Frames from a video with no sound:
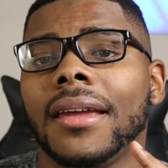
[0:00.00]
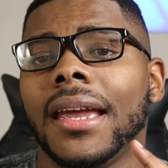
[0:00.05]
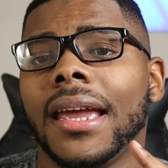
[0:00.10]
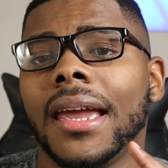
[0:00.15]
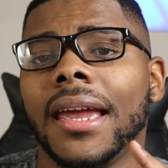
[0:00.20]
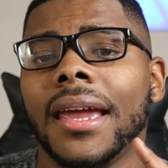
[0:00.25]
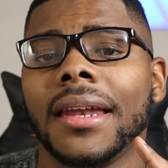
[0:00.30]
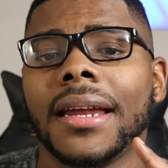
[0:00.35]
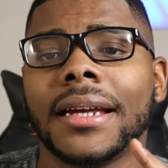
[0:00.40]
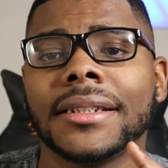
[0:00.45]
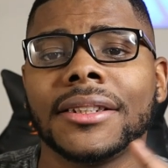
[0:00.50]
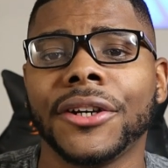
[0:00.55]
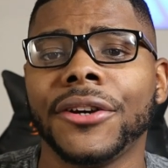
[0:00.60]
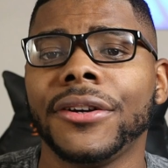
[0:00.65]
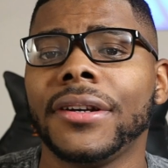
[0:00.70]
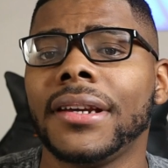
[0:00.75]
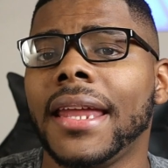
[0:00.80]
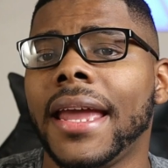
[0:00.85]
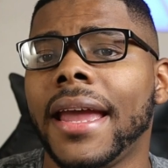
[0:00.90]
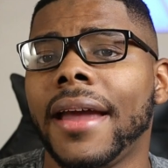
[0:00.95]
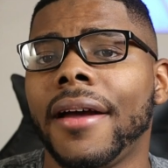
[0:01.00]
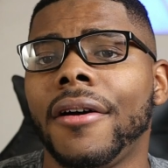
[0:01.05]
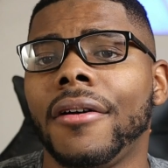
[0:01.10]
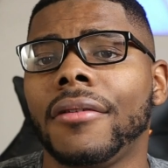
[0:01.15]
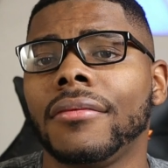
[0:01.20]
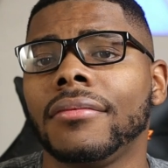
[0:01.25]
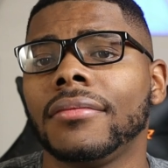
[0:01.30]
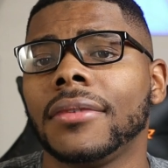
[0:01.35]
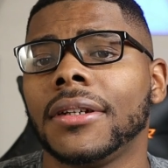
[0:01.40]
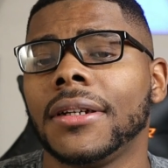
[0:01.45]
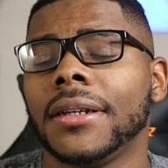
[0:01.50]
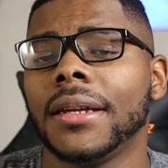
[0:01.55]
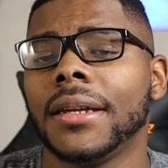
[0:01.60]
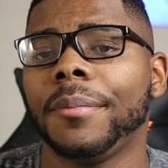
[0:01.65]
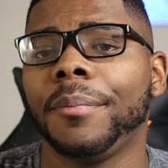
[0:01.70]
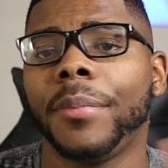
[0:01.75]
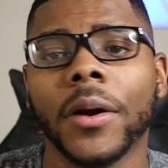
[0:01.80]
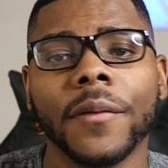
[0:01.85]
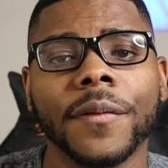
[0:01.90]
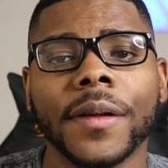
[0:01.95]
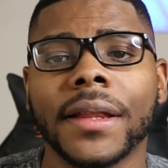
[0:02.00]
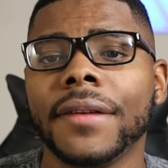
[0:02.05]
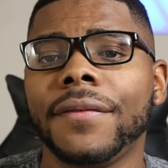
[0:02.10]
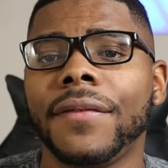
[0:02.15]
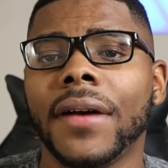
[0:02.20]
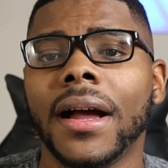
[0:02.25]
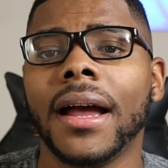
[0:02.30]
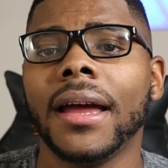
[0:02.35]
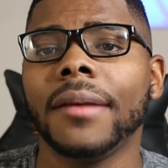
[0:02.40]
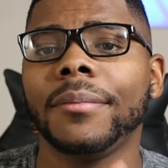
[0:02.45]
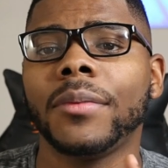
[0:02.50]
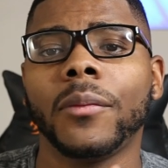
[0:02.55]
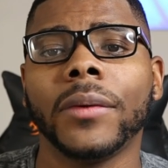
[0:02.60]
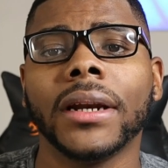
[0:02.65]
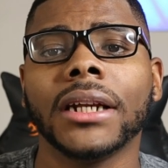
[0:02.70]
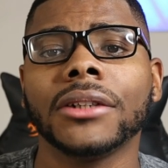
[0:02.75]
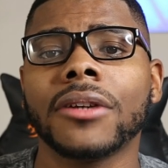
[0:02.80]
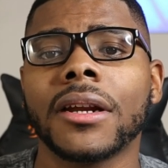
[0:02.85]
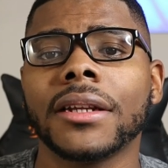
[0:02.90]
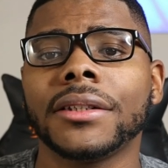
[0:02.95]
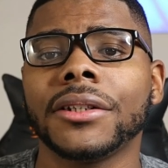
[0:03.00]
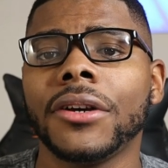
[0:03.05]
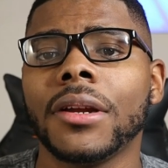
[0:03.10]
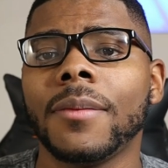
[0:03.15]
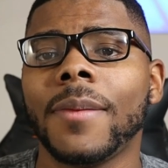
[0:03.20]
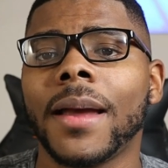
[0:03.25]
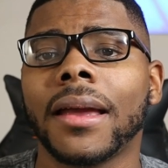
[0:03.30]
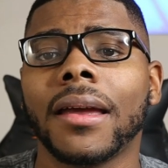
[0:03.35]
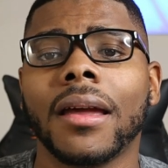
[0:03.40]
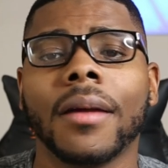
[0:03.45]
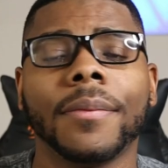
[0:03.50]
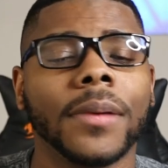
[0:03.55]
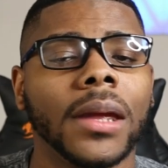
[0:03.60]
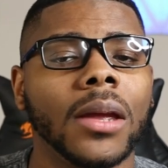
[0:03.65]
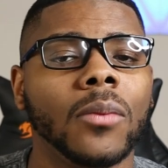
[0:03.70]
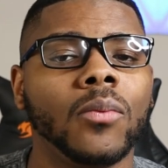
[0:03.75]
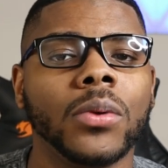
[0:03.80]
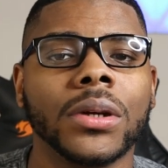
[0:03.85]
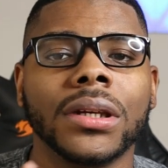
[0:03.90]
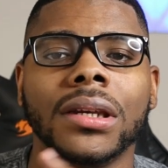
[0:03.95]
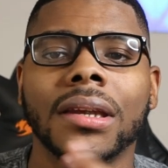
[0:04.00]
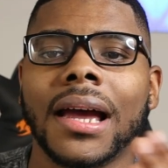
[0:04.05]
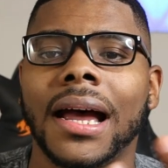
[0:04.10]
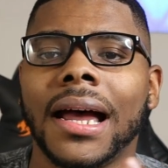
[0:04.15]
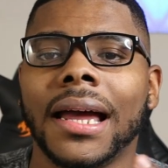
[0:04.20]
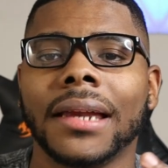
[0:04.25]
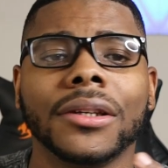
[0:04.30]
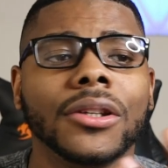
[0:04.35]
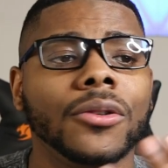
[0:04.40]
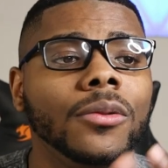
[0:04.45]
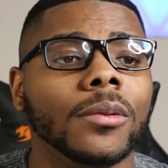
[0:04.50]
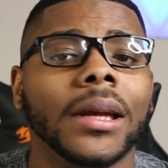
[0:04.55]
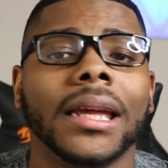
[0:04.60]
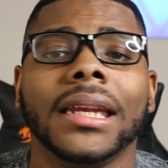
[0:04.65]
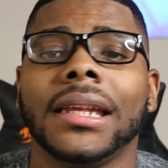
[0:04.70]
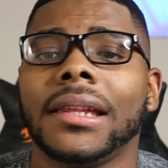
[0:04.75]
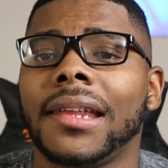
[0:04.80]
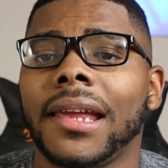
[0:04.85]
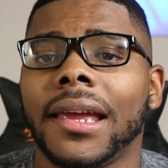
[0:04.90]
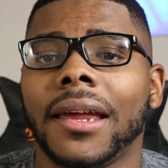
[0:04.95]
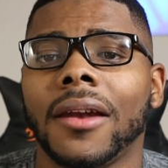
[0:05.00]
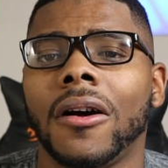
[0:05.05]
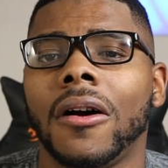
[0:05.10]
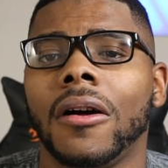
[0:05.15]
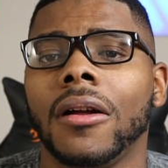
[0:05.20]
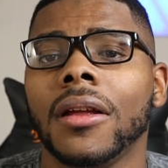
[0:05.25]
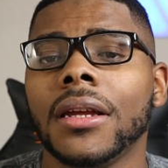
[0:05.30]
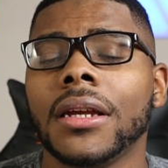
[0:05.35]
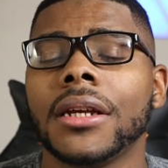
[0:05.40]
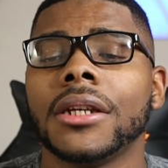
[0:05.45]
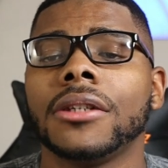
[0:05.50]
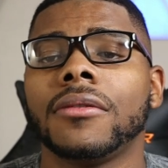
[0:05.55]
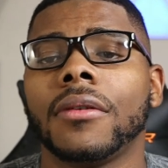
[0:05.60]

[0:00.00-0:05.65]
And I turned it down perfectly fine, but when I tried to turn it back up, it would not do anything at all.